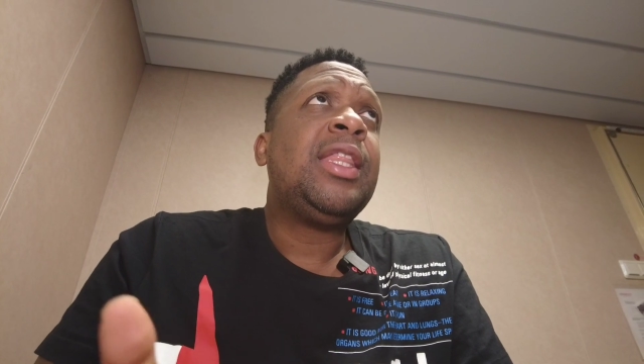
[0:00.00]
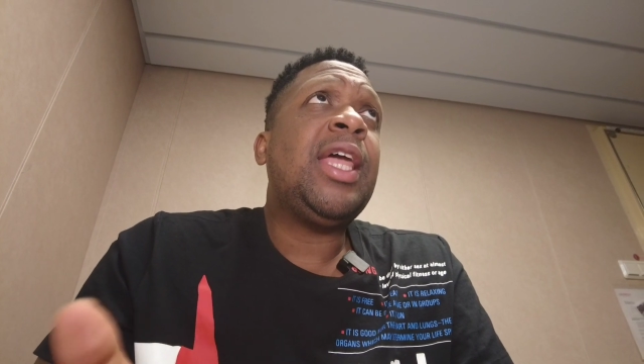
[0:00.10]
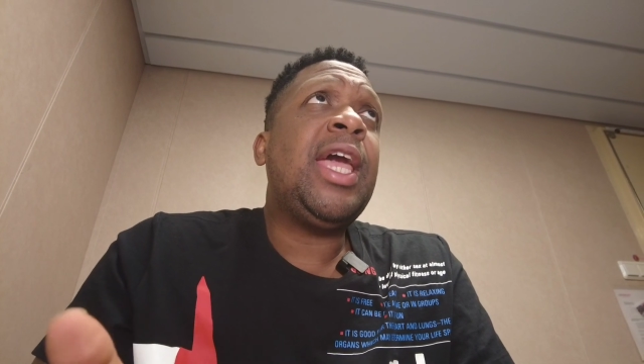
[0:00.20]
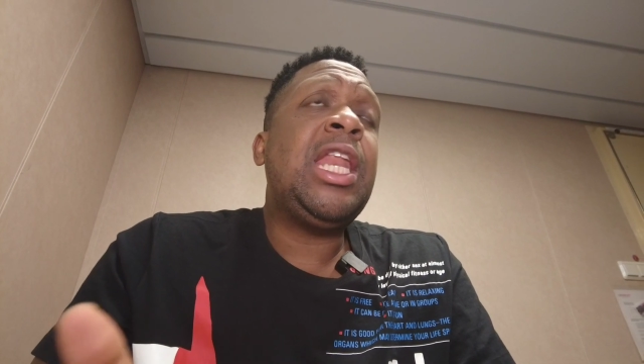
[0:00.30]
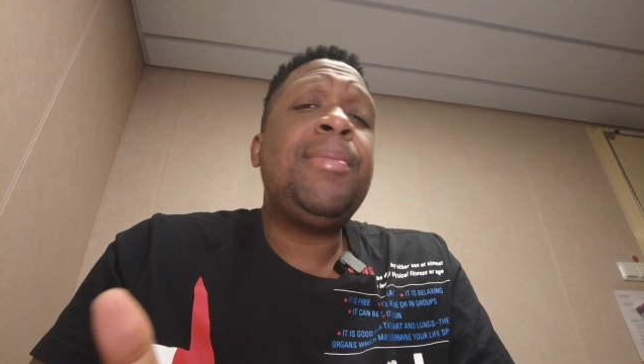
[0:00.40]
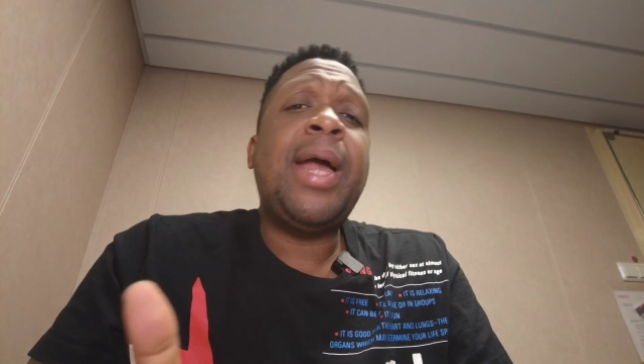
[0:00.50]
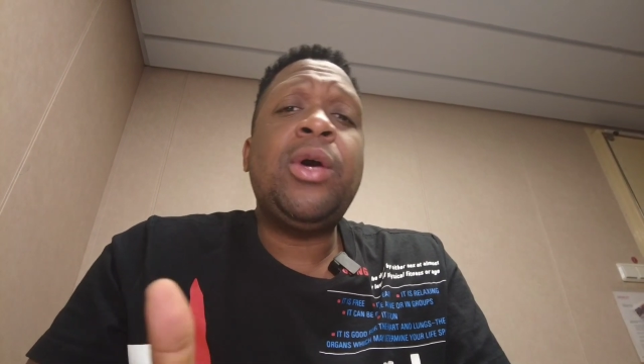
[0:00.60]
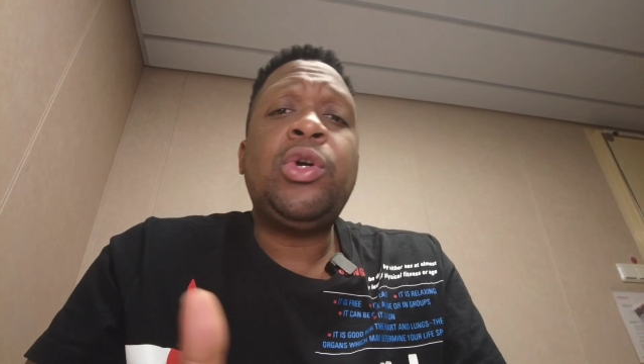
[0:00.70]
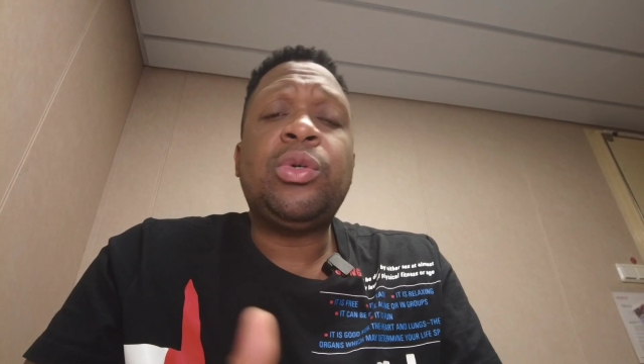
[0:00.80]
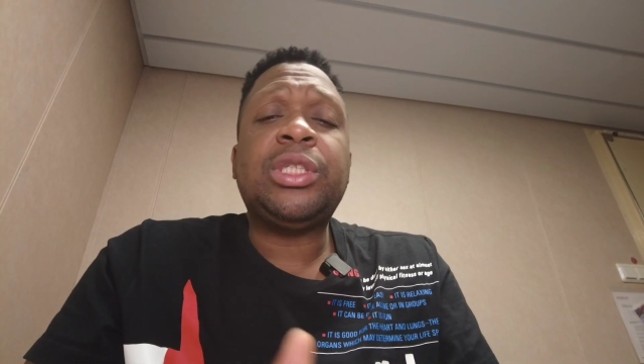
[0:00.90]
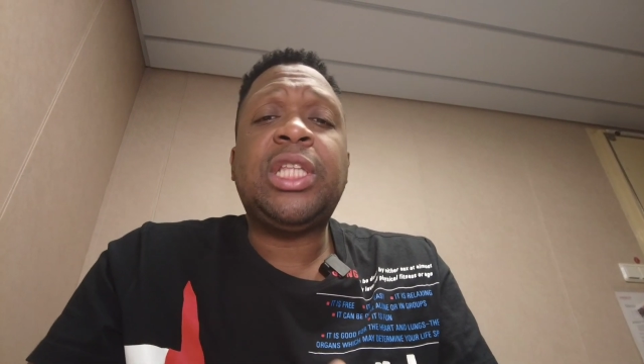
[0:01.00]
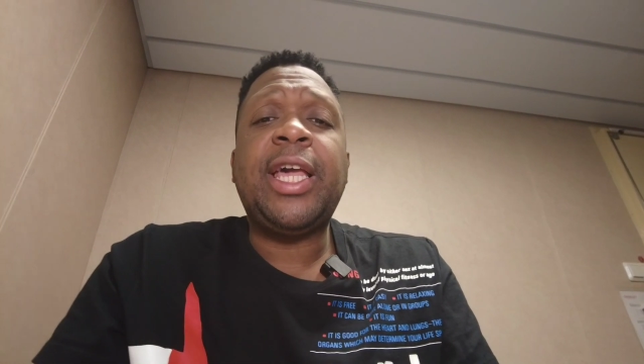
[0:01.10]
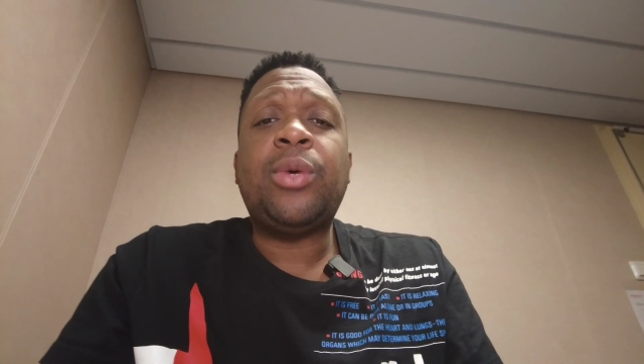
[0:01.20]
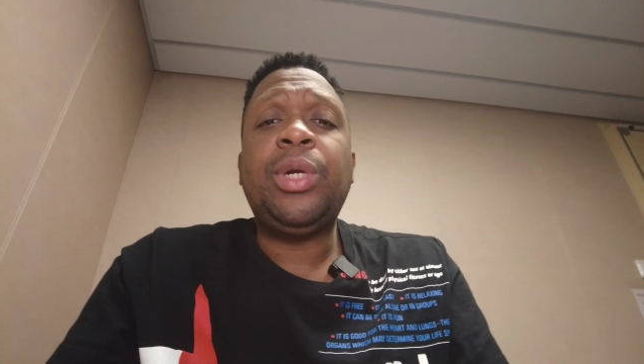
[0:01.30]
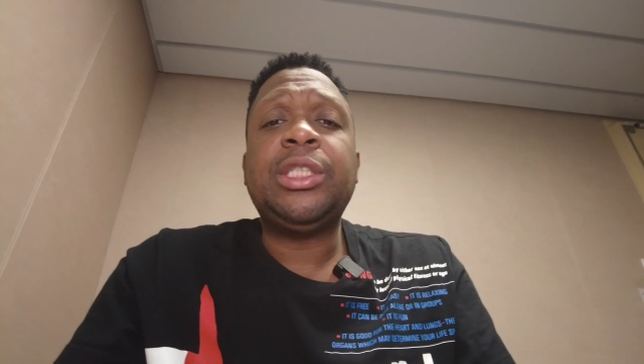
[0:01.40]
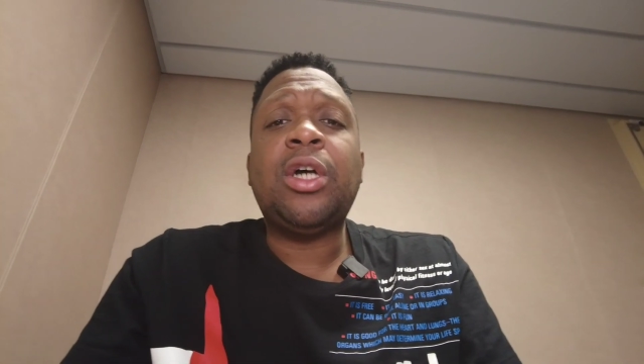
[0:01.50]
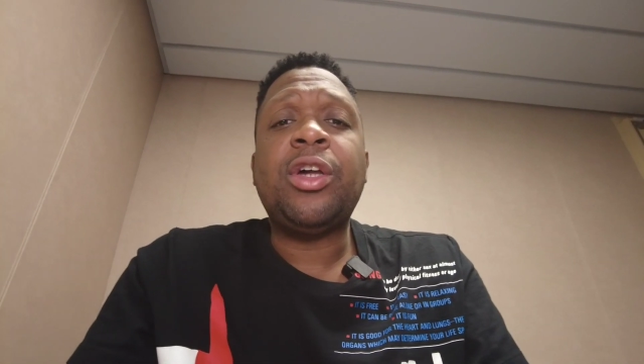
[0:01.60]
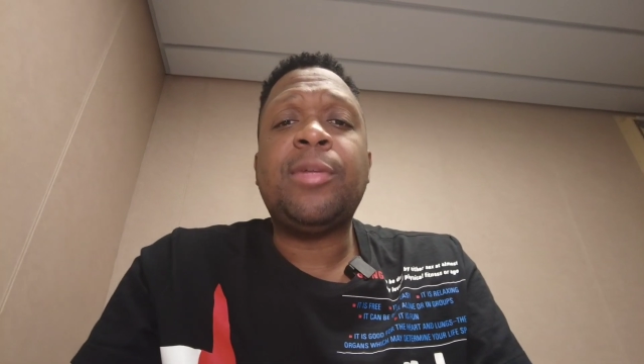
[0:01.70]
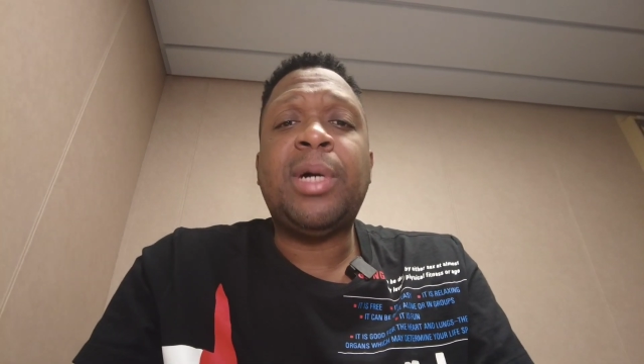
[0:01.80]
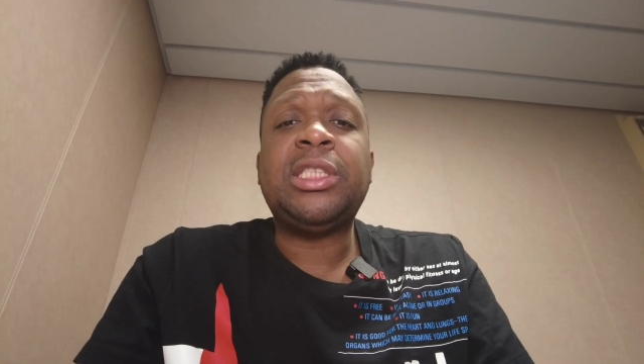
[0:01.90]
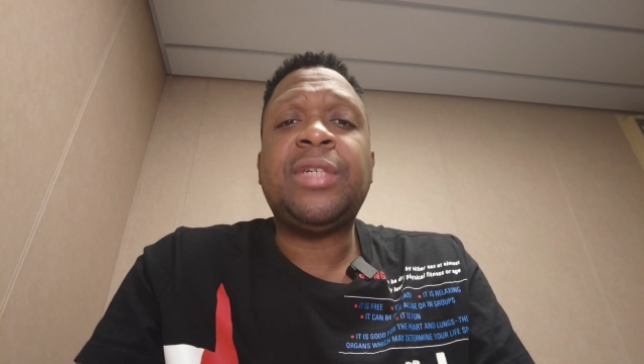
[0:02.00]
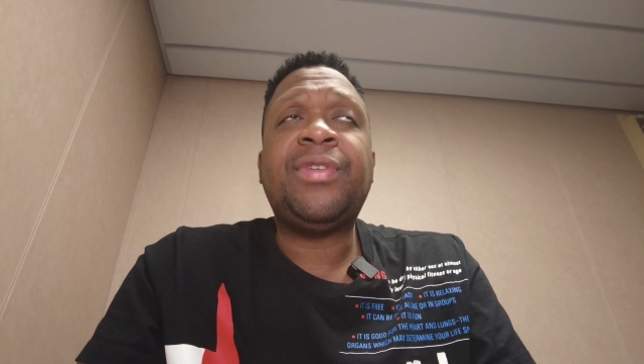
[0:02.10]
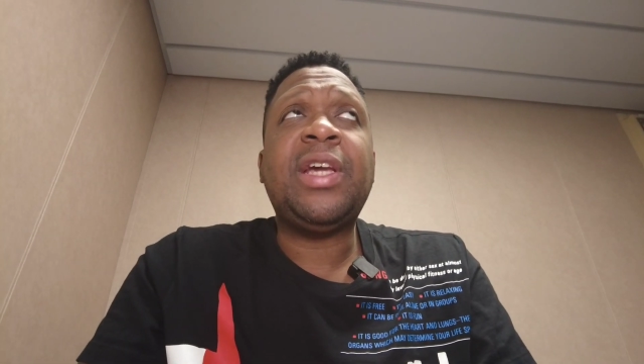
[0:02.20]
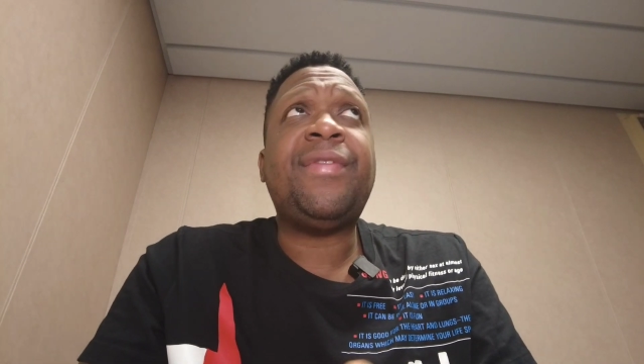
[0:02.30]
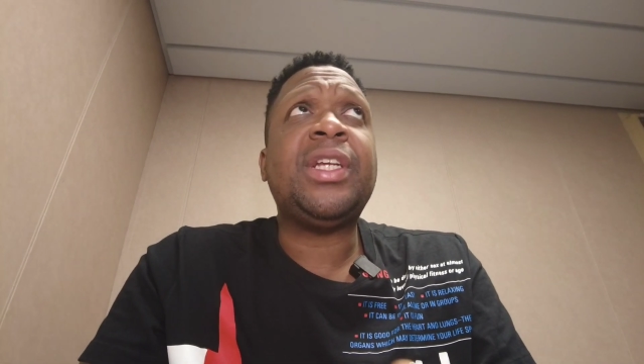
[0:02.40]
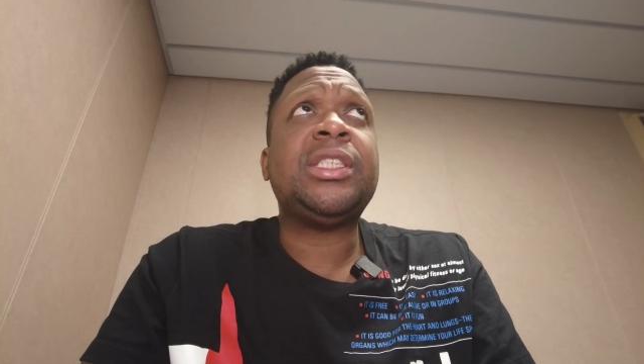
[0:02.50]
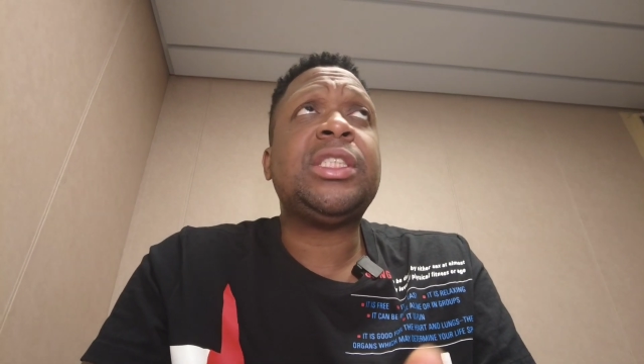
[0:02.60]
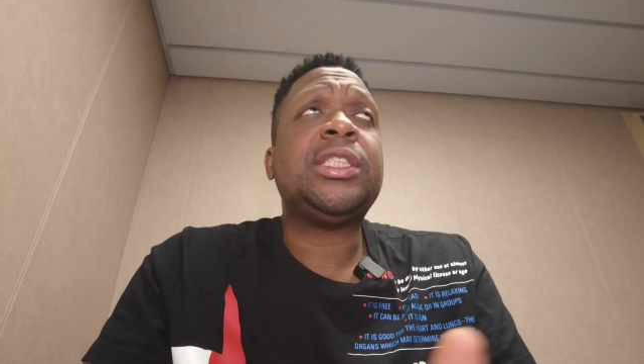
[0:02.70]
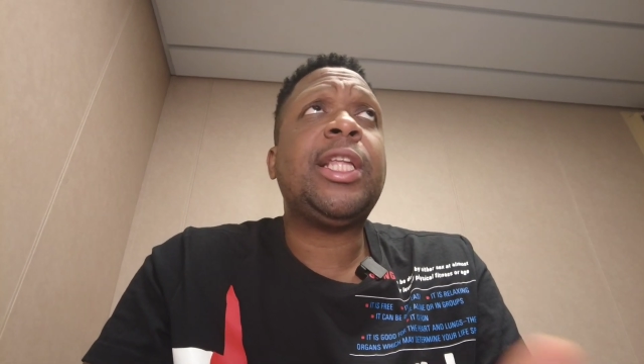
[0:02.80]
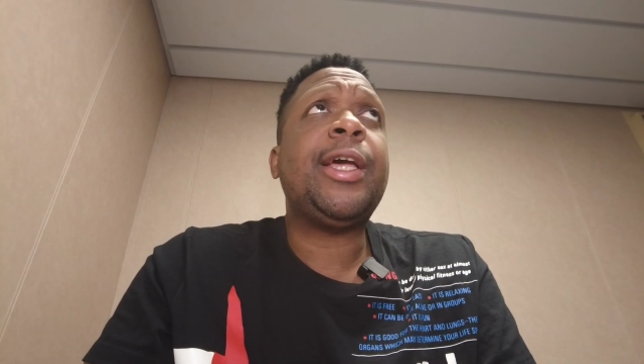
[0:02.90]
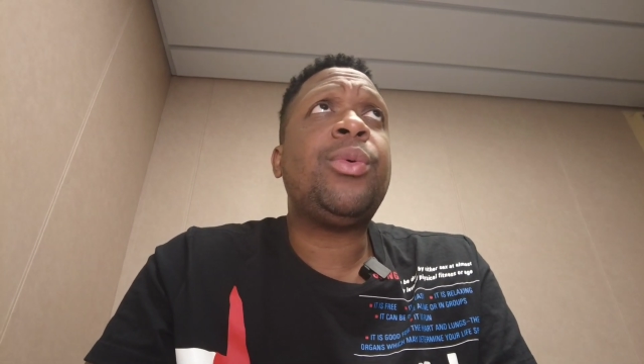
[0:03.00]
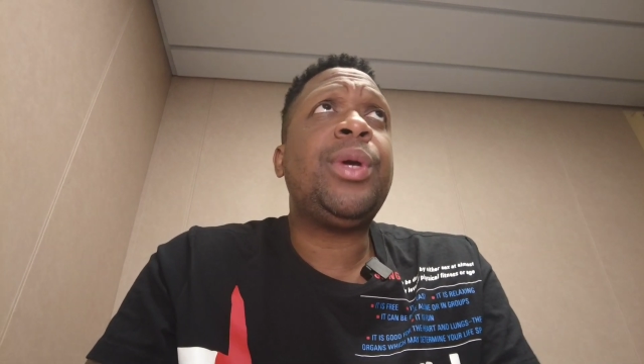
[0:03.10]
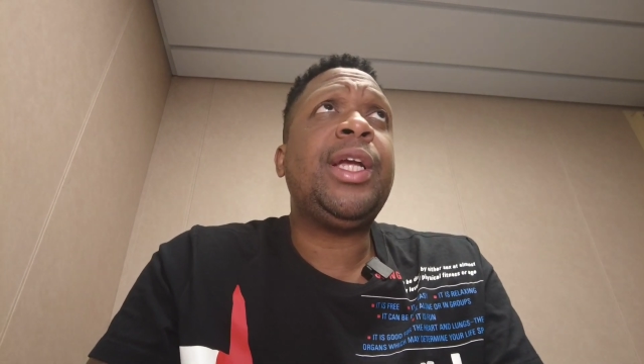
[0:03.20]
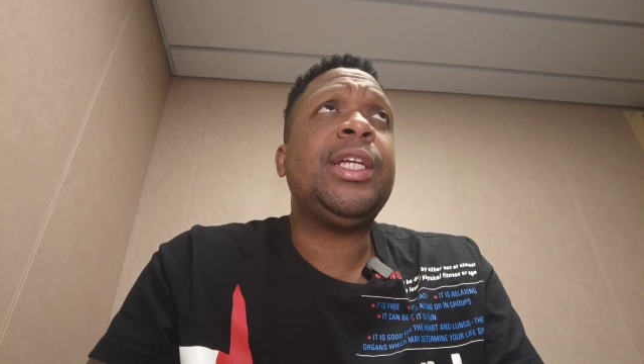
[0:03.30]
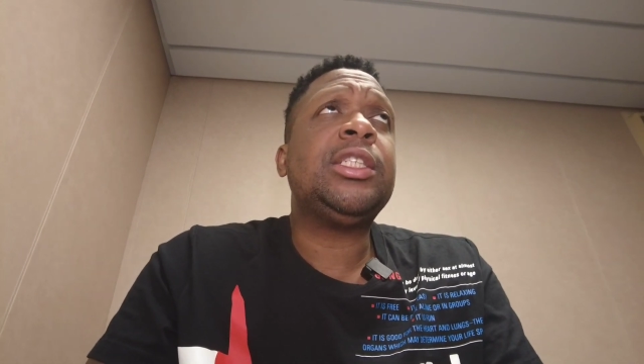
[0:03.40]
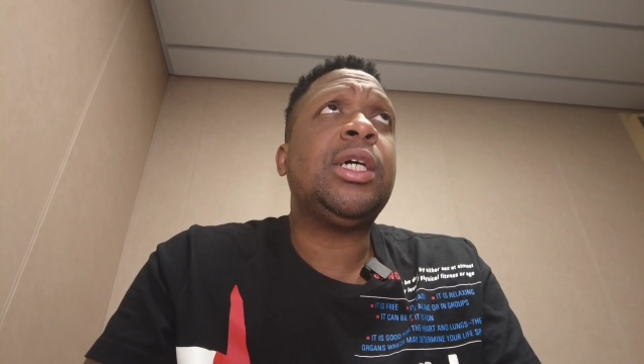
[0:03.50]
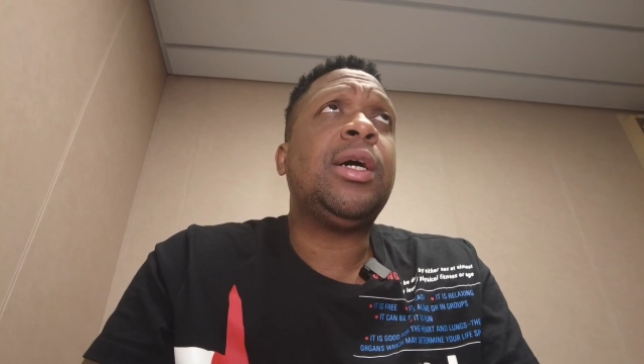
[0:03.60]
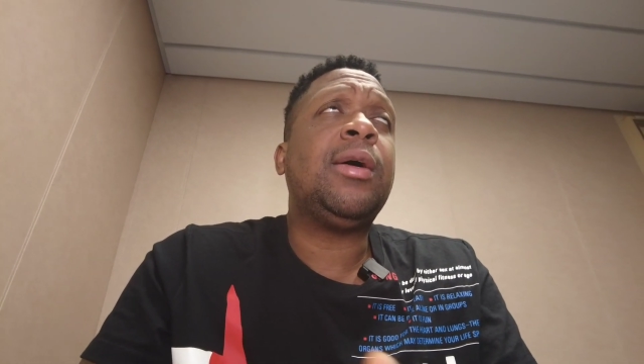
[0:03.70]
to anybody who knows what the Slay Queens are, there's a bunch of different definitions of Slay Queens.